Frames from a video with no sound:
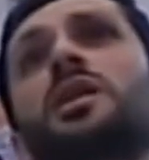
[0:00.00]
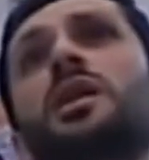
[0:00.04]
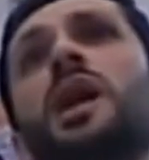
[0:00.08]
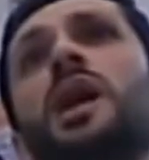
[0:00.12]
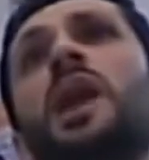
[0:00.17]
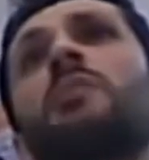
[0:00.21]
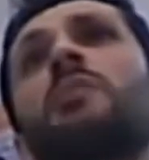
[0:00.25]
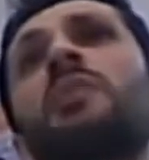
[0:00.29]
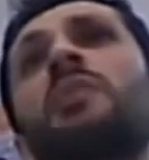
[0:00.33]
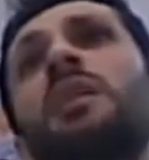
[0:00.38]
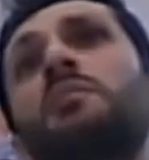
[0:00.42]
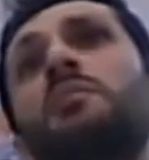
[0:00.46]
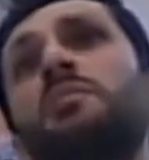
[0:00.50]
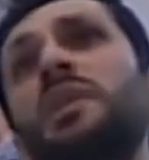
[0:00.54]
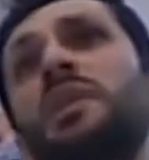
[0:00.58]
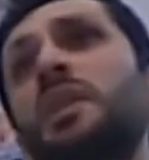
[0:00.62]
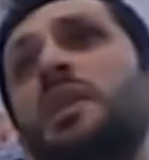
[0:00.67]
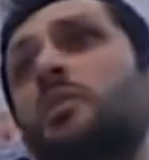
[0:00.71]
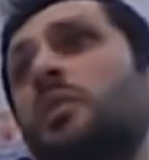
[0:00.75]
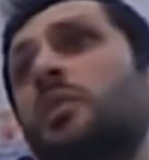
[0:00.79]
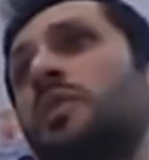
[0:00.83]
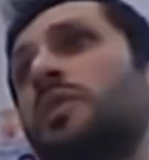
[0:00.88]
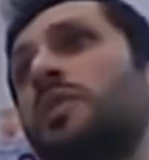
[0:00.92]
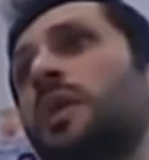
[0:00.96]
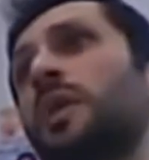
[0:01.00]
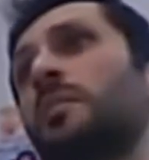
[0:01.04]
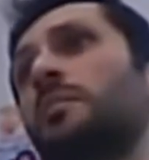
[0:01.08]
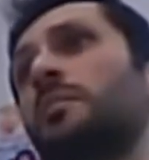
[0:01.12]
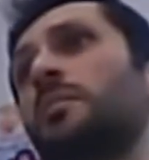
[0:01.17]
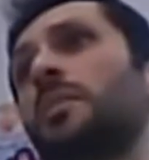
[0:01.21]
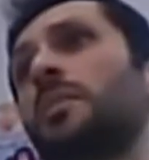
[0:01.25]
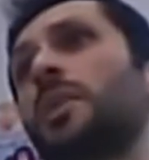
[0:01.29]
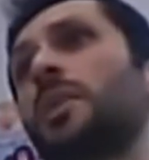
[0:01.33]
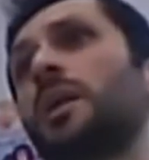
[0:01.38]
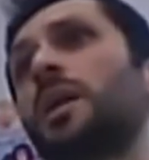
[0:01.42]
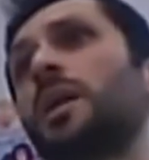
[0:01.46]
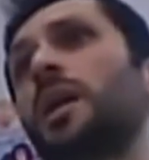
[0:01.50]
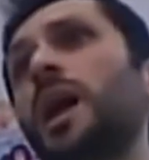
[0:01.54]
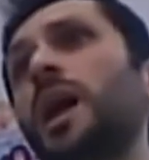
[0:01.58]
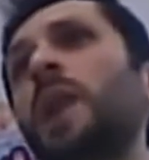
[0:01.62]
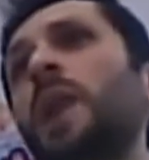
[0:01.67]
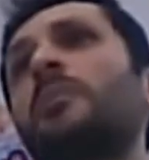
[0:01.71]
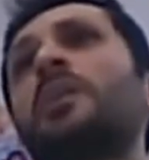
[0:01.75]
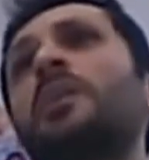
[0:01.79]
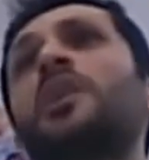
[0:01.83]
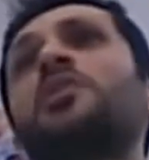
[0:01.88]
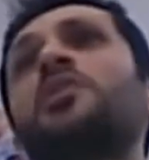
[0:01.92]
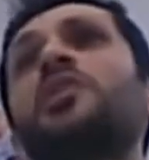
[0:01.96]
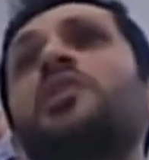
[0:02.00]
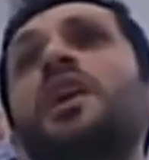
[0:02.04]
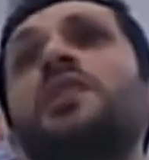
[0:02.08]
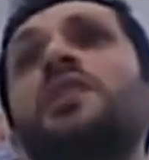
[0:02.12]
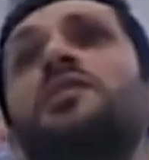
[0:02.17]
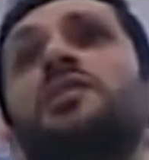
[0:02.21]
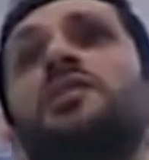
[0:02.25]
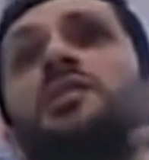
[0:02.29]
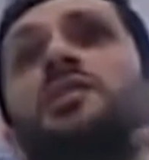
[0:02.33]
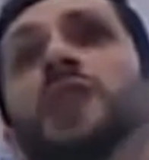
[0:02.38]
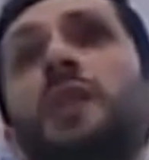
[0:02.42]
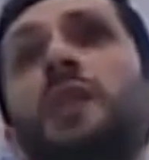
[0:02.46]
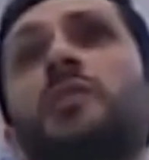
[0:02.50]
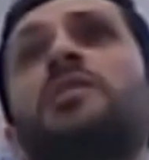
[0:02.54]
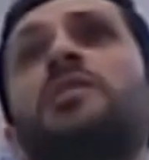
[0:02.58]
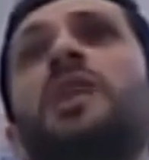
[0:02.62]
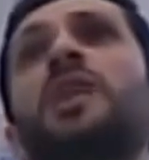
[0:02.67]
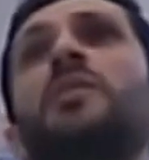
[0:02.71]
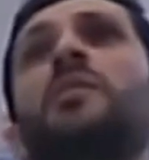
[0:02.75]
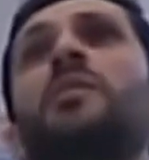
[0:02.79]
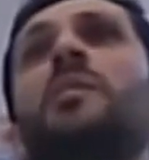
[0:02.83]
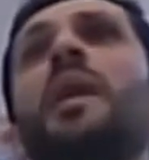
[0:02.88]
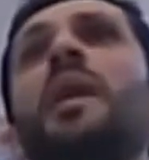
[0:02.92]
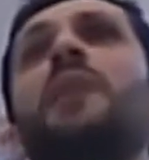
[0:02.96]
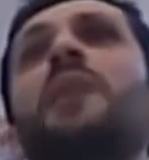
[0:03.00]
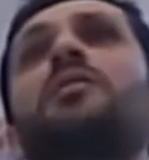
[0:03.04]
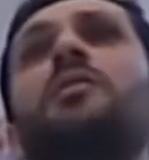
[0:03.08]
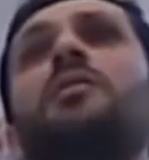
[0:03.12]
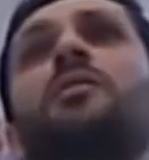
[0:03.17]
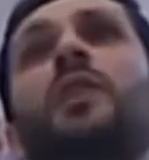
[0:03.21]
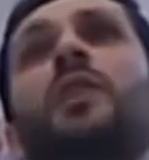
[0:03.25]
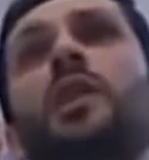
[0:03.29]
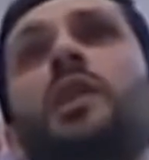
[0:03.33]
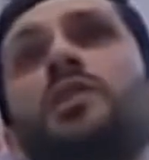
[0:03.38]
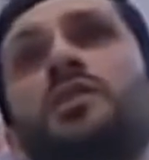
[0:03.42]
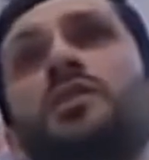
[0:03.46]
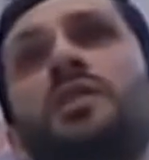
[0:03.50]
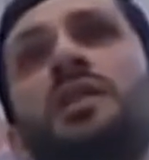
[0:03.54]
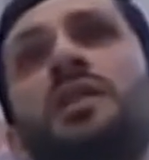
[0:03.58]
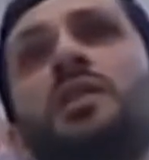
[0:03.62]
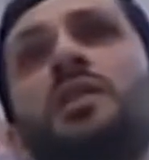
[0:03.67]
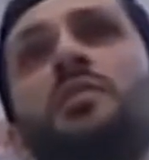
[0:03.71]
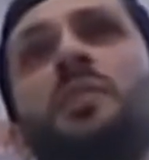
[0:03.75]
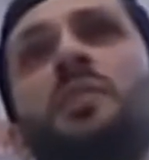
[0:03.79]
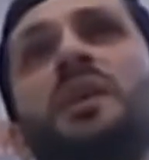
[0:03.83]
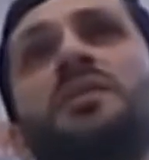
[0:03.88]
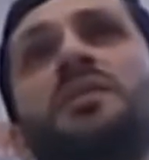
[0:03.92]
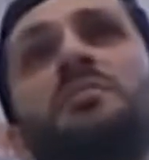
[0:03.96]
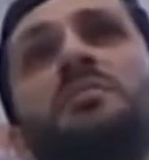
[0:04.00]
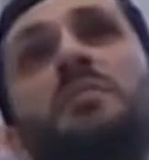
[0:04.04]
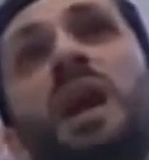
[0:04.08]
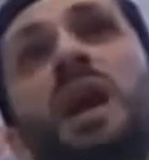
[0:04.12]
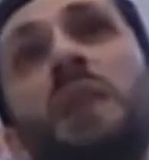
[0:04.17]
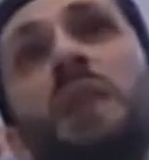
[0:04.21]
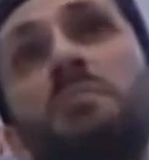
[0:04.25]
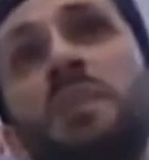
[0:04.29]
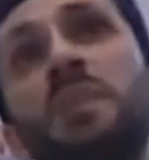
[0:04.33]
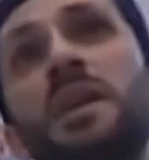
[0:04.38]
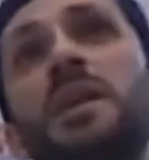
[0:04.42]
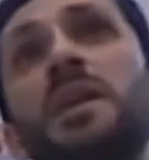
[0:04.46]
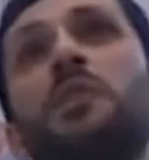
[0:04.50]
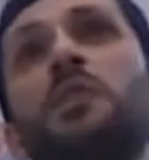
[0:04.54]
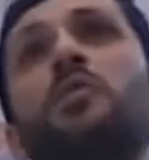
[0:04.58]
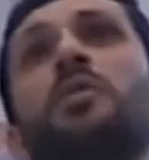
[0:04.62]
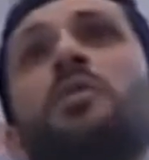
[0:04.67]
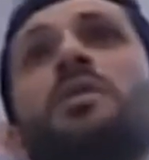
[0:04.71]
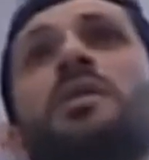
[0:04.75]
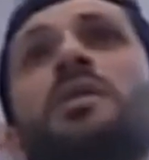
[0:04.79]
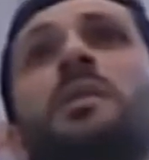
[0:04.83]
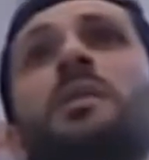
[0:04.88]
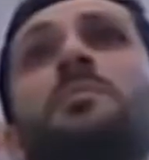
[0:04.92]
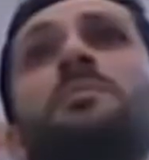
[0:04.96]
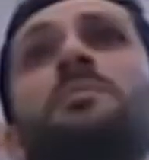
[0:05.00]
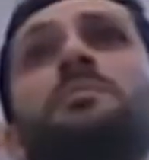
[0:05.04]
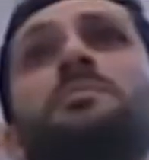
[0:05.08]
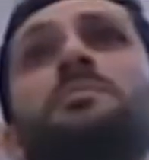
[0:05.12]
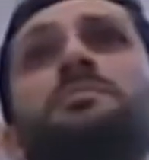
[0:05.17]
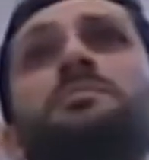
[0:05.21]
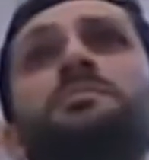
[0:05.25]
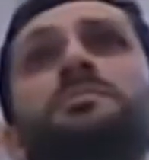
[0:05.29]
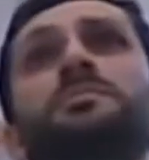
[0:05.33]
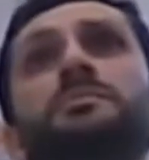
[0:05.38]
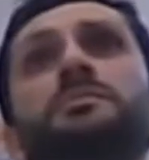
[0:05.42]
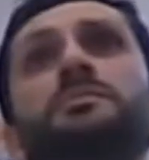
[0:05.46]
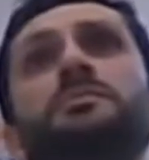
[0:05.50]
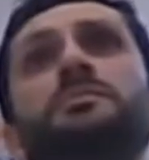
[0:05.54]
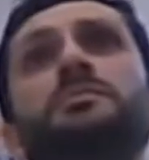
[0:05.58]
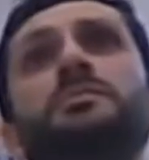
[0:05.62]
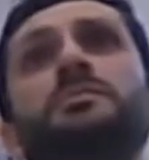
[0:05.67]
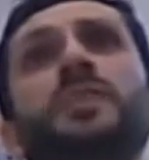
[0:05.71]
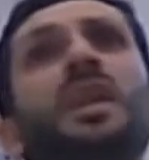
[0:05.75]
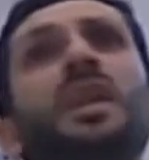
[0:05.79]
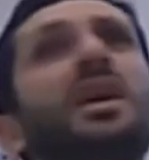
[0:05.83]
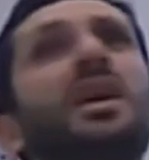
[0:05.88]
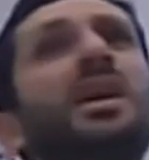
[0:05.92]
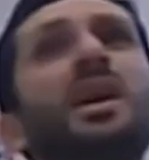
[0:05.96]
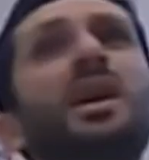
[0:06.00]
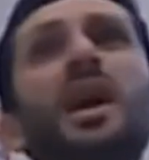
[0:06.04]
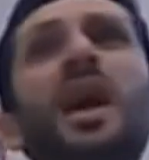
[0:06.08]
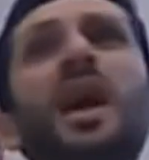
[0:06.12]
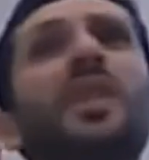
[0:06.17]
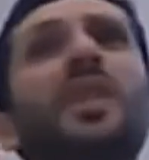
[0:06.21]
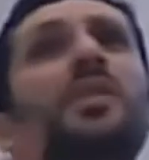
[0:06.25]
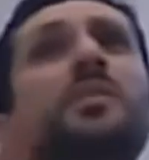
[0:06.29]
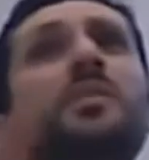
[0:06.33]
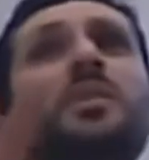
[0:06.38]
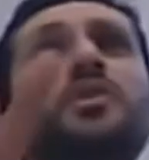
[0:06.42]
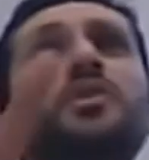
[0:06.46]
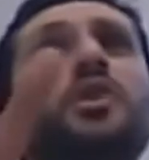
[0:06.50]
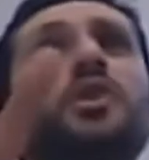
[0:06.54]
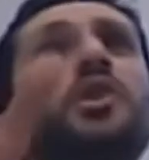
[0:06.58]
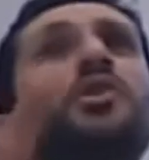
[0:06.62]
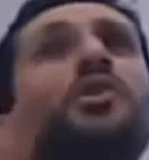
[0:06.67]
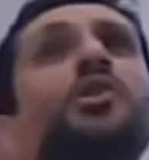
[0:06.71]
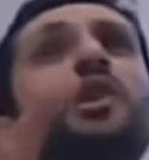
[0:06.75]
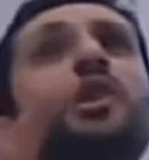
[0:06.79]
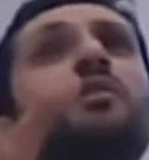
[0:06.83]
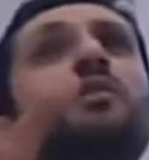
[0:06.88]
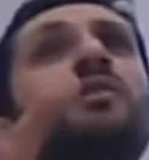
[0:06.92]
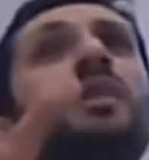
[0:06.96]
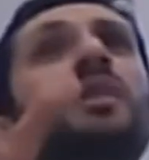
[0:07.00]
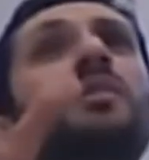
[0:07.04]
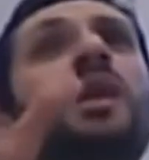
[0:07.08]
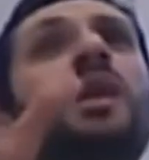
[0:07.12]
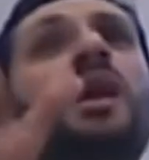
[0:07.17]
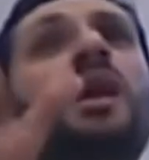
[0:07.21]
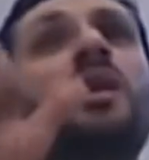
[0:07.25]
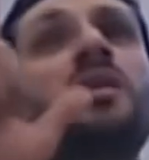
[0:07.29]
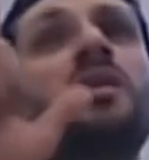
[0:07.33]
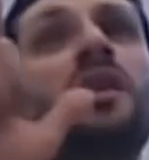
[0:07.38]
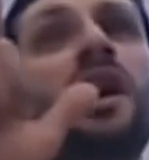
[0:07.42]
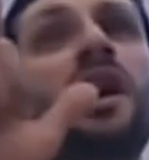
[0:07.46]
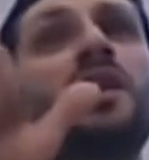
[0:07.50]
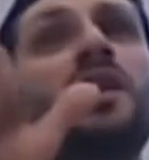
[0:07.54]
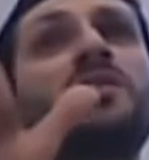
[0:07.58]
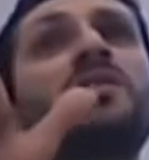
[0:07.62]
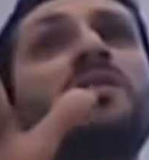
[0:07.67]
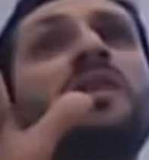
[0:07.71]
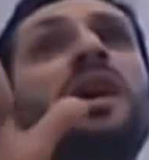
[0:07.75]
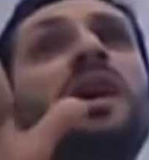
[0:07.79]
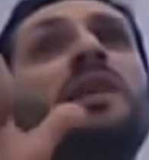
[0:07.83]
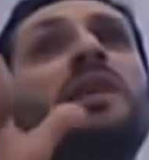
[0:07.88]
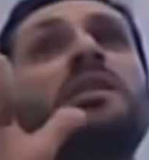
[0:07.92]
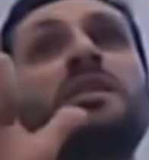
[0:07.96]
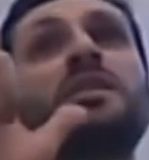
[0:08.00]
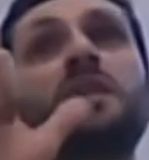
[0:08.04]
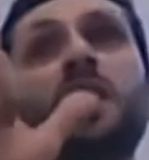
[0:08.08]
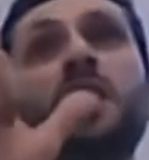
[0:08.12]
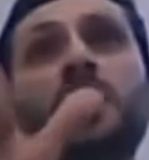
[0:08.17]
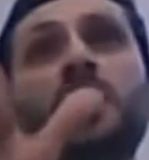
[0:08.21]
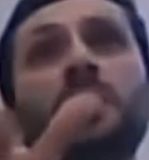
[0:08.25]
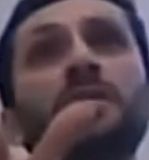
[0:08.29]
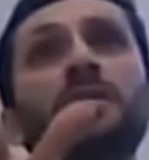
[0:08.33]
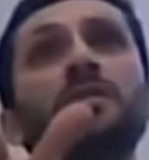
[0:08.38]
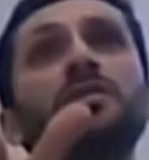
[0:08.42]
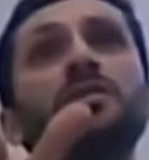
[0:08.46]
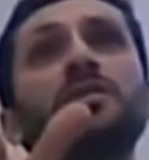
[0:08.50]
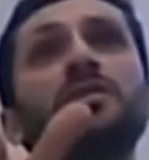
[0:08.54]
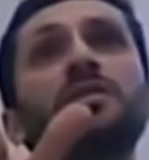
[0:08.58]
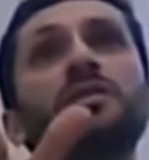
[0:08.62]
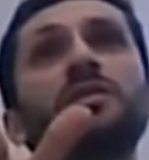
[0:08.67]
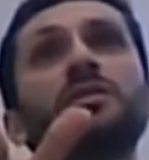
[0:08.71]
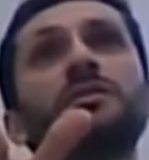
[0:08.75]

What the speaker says: I'm going to be with them. I'm going to change the stereotype about the followers of AhlulBayt by being with them. And the majority of them are nice and kind.